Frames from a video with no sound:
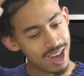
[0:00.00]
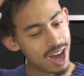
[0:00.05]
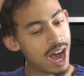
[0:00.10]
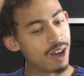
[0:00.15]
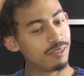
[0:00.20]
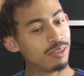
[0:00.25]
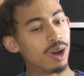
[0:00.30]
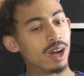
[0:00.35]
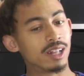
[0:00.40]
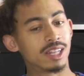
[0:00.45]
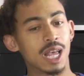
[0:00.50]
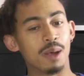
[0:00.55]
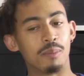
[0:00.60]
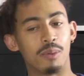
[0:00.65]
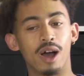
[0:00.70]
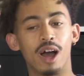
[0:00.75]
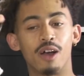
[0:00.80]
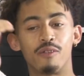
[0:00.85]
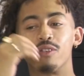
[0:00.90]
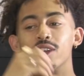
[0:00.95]
I have no idea,
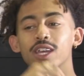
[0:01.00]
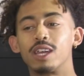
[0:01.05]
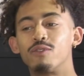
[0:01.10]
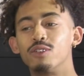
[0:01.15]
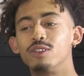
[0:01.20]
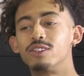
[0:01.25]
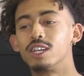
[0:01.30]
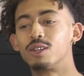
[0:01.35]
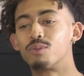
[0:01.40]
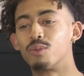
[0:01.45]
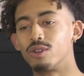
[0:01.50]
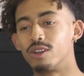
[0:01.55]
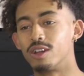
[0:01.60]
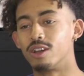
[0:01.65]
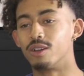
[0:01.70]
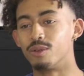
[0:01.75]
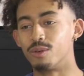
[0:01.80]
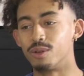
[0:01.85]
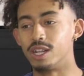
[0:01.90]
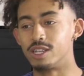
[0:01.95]
but I think if you did want
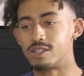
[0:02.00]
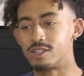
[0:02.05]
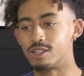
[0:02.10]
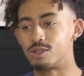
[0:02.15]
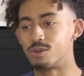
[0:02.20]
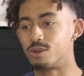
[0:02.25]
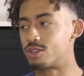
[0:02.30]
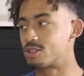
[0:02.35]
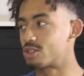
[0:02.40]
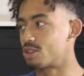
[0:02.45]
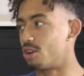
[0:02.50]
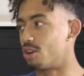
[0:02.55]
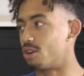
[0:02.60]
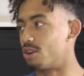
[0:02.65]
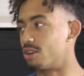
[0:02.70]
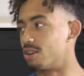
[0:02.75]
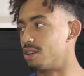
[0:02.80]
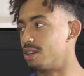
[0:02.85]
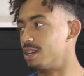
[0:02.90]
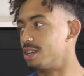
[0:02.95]
to listen to a
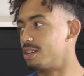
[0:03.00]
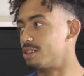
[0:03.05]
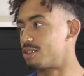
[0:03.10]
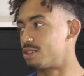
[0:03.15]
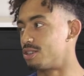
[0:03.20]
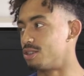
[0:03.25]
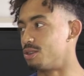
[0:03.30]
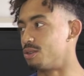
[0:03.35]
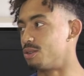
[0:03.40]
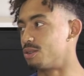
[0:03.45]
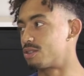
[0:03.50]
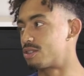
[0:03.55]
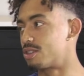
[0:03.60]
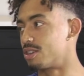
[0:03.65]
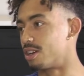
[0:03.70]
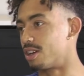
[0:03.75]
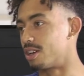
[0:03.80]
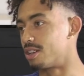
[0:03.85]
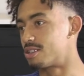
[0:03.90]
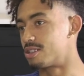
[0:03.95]
song
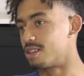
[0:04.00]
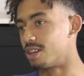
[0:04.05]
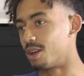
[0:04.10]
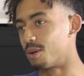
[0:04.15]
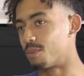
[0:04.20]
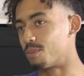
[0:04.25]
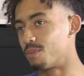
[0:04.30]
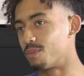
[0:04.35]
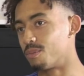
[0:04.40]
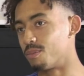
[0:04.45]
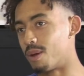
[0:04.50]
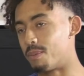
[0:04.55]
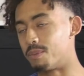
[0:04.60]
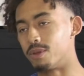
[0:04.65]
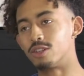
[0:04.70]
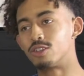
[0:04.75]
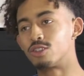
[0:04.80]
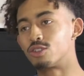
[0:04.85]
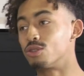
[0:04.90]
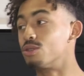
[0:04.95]
to
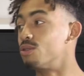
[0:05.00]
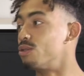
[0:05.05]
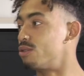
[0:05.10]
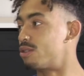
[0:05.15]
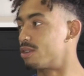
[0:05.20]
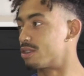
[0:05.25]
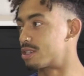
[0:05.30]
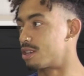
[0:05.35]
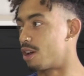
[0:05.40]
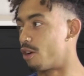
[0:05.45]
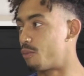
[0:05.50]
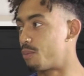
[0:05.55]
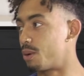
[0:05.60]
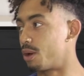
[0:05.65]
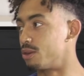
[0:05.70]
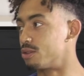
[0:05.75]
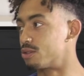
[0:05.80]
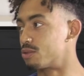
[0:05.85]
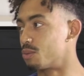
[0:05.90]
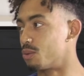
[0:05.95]
maybe soothe yourself
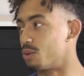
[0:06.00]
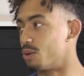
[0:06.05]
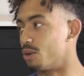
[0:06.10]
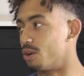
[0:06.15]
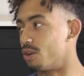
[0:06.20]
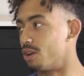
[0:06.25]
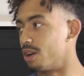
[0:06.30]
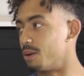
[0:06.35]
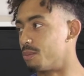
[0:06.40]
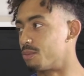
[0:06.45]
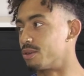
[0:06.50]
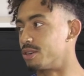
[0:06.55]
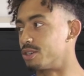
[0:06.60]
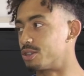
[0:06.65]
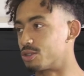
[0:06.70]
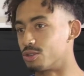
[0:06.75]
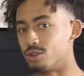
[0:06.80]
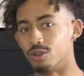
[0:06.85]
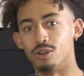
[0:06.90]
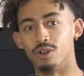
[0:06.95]
post-war, I'm pretty
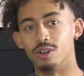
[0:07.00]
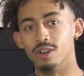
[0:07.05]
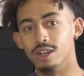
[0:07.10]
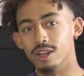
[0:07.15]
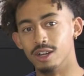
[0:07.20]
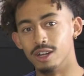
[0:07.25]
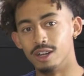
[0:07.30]
sure